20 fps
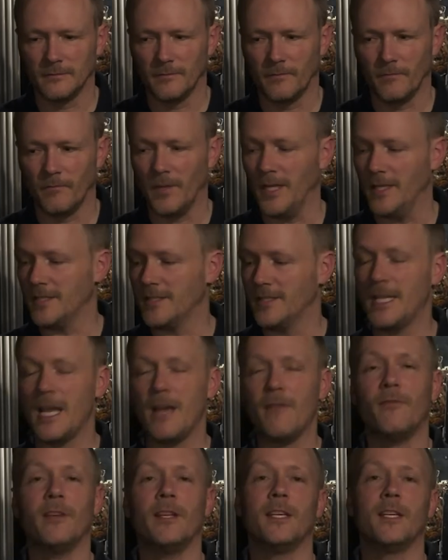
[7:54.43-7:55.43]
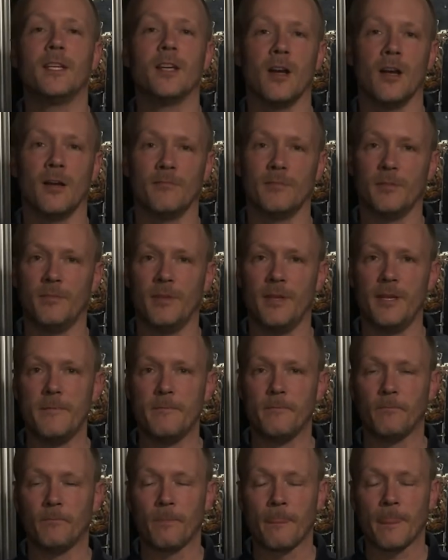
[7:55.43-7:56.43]
It's definitely calmed a bit.
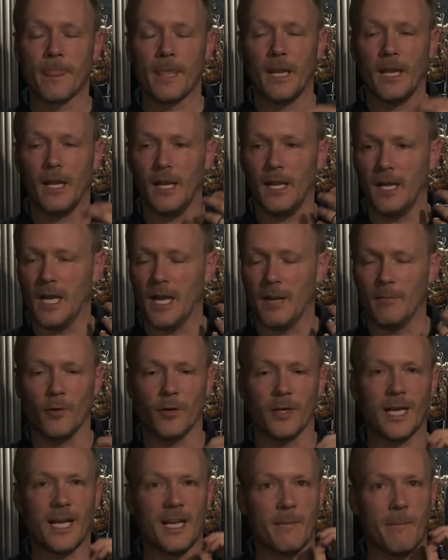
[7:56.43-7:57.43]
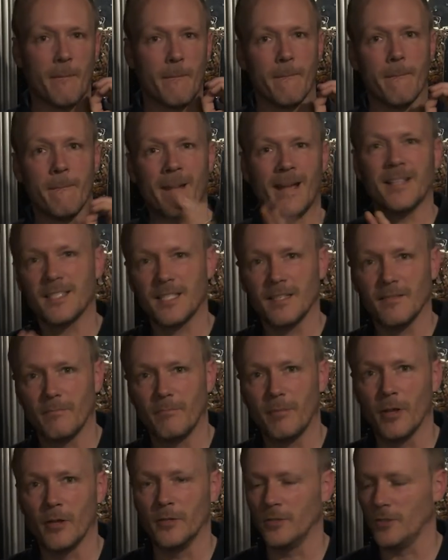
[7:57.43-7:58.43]
I'm not getting a massive
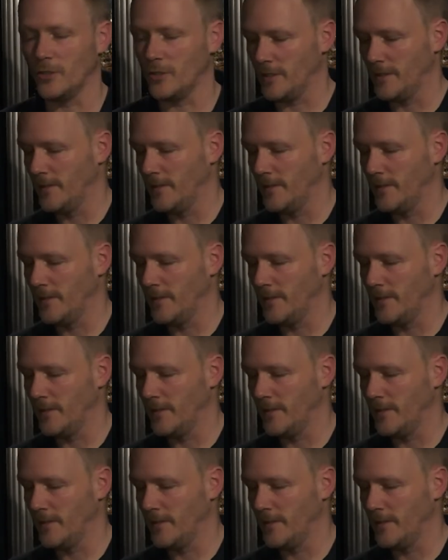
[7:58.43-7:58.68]
punch.